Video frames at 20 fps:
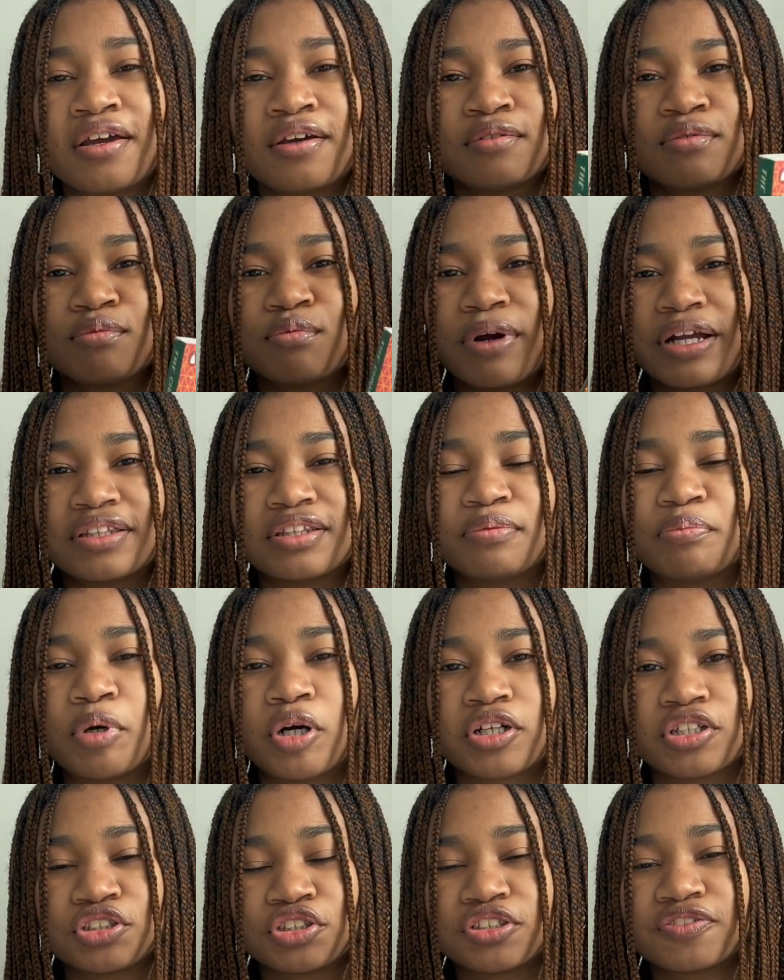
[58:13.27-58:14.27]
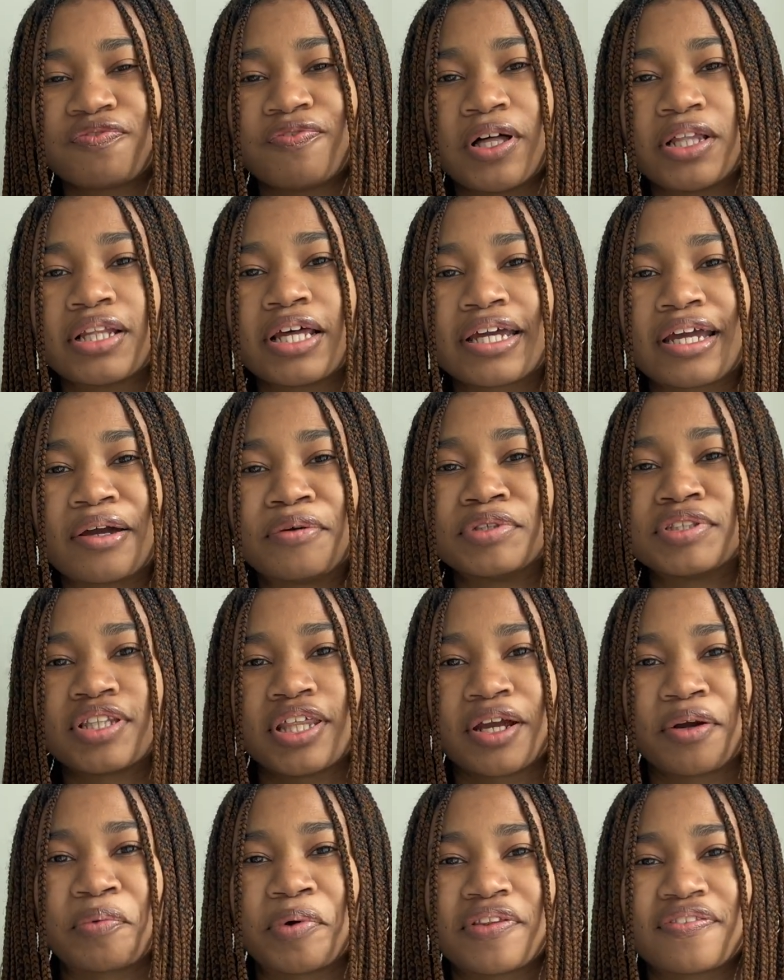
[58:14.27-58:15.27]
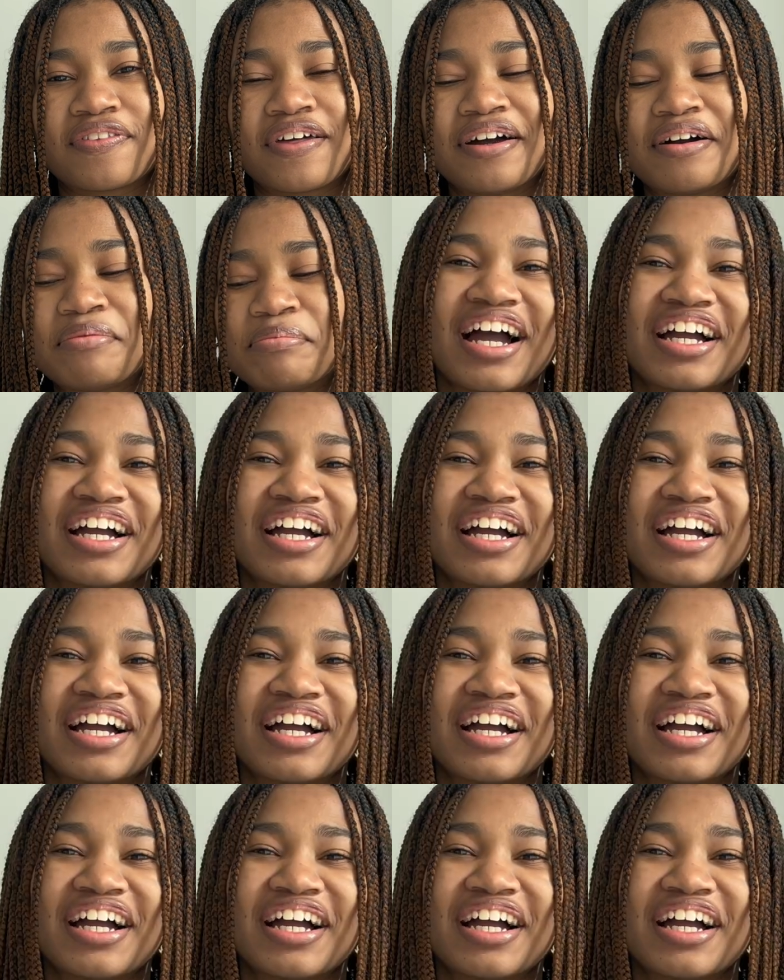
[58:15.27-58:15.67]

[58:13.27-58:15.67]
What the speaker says: read the book, and just felt like I was there with them.